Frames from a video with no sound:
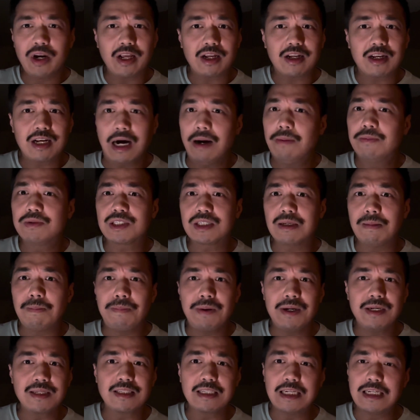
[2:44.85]
it comes to
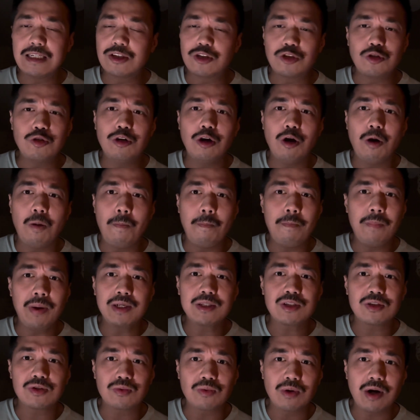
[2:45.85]
business, you don't
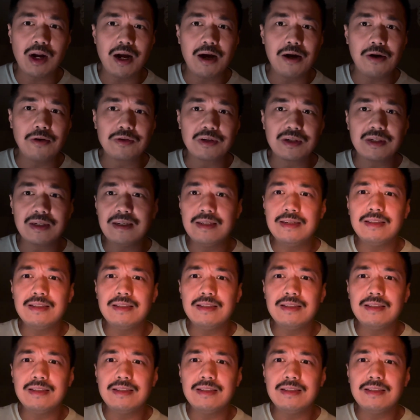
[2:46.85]
mess around.